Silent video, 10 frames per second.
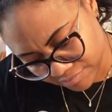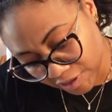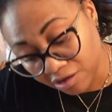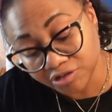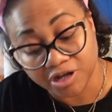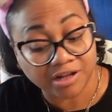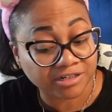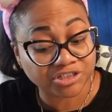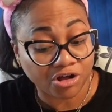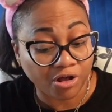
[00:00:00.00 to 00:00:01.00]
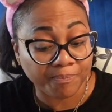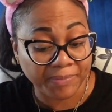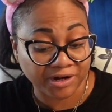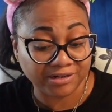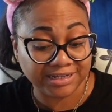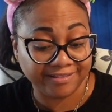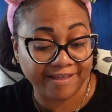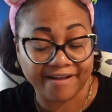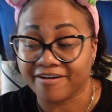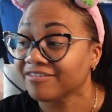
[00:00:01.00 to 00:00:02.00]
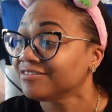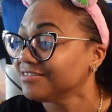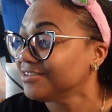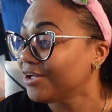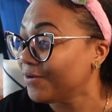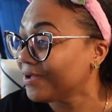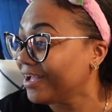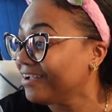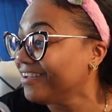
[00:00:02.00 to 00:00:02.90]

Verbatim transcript: Oh, the color is called Barely There. Okay,